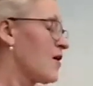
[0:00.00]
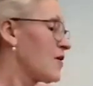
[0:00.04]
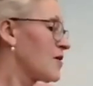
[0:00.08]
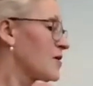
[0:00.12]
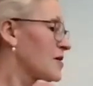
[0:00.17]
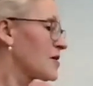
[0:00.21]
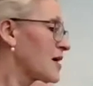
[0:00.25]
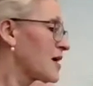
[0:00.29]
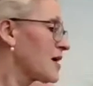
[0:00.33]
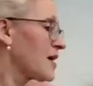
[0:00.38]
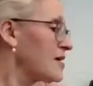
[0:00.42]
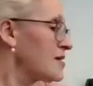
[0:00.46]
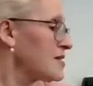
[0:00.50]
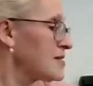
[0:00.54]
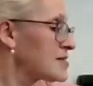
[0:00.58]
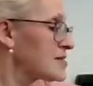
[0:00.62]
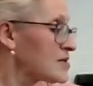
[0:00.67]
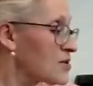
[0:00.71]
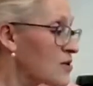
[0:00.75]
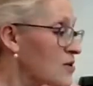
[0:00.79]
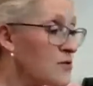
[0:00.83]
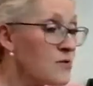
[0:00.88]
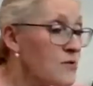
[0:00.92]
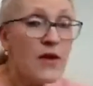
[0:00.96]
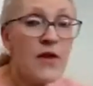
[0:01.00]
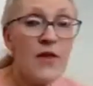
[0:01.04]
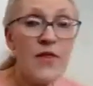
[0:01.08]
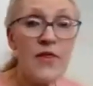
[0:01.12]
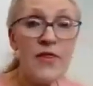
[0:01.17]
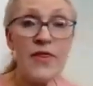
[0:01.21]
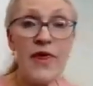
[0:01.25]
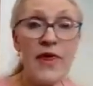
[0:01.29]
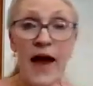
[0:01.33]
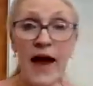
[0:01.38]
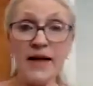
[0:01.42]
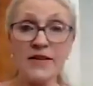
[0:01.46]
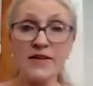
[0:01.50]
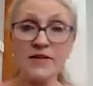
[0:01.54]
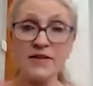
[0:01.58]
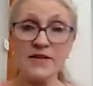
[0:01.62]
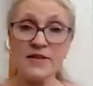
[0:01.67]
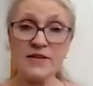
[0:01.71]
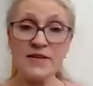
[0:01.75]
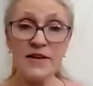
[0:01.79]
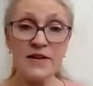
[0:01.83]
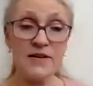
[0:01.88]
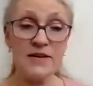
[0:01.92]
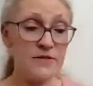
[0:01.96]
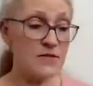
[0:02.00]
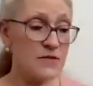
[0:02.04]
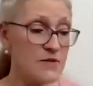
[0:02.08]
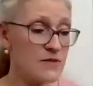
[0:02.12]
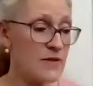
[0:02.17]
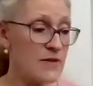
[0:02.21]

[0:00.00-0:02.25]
Okay, so that's it.